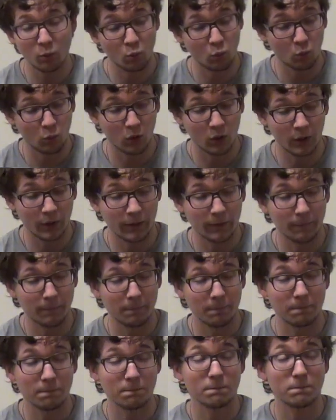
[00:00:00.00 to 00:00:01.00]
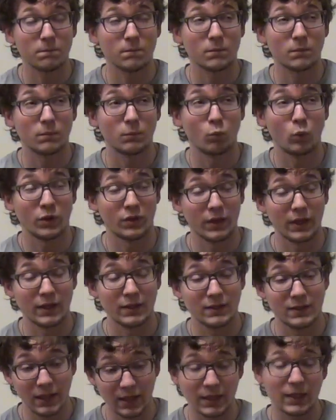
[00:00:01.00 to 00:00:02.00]
one with a
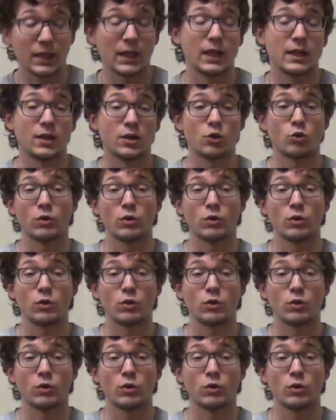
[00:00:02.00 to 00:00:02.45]
dedicated